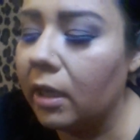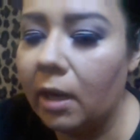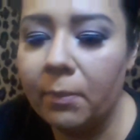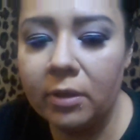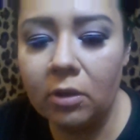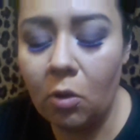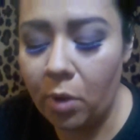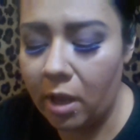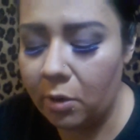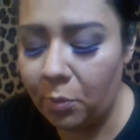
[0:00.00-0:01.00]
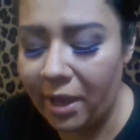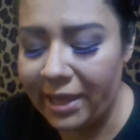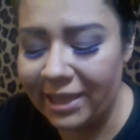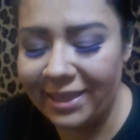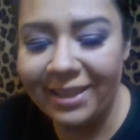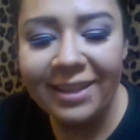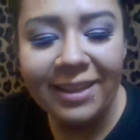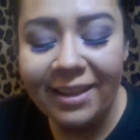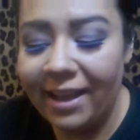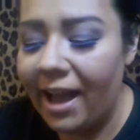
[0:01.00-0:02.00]
I'm going to go in with
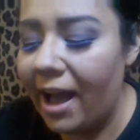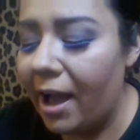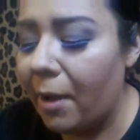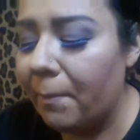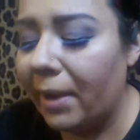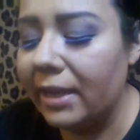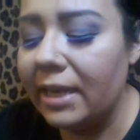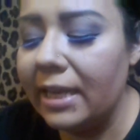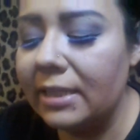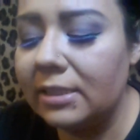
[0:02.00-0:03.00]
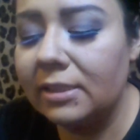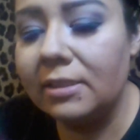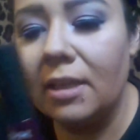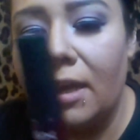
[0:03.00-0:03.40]
my NYX.